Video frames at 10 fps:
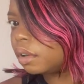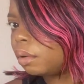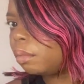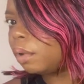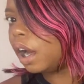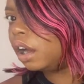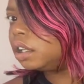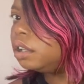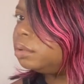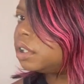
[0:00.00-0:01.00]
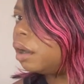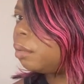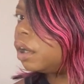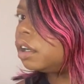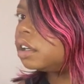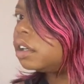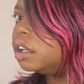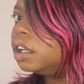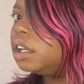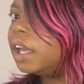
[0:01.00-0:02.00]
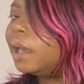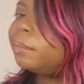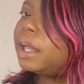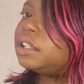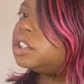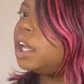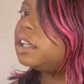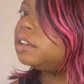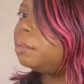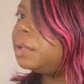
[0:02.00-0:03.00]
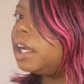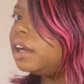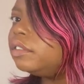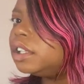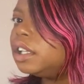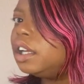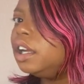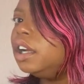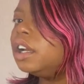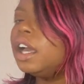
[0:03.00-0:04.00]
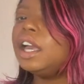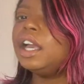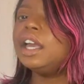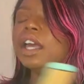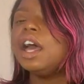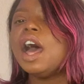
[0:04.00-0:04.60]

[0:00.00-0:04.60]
while he was at work, and he came, like, checked on me and everything, and